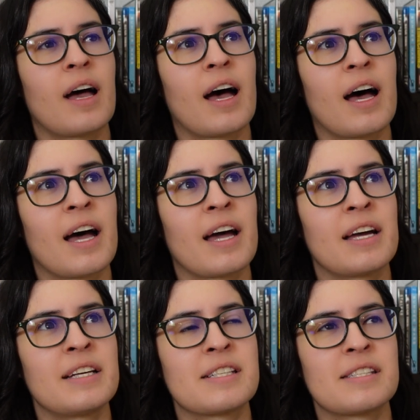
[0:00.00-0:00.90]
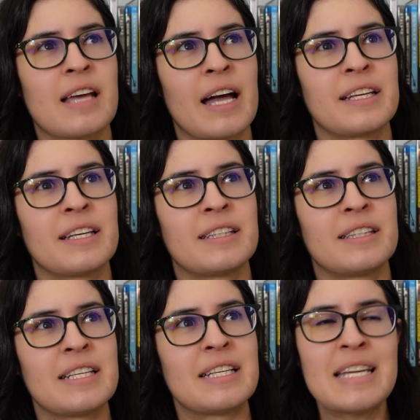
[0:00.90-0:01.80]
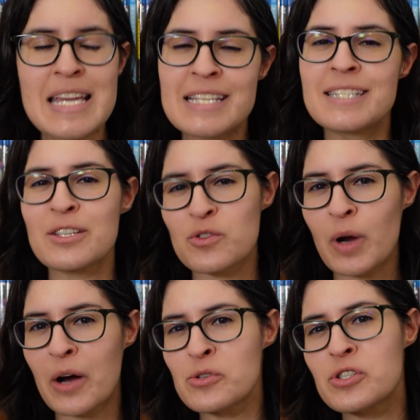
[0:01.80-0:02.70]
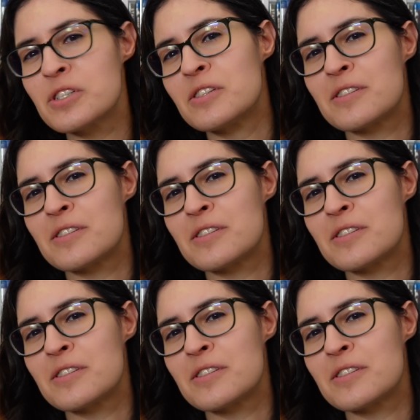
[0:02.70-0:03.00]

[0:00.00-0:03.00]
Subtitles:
I decided the easiest route